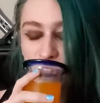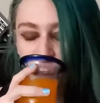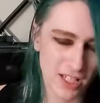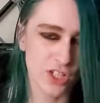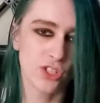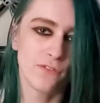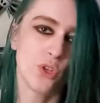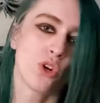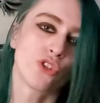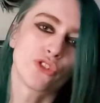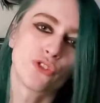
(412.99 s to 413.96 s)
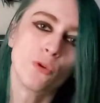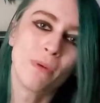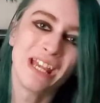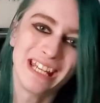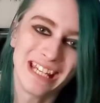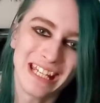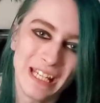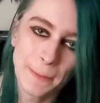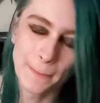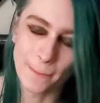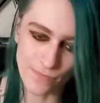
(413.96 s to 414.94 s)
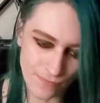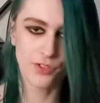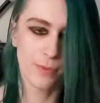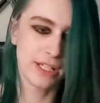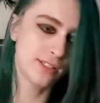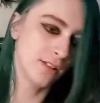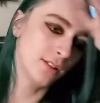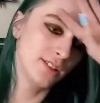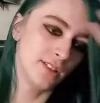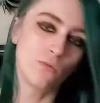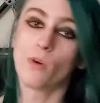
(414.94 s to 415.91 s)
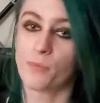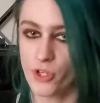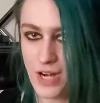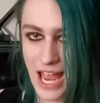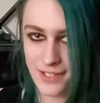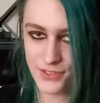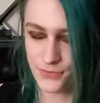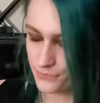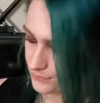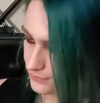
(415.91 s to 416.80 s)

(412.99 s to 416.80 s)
because of your stupidity. So basically, Sin whoops your ass.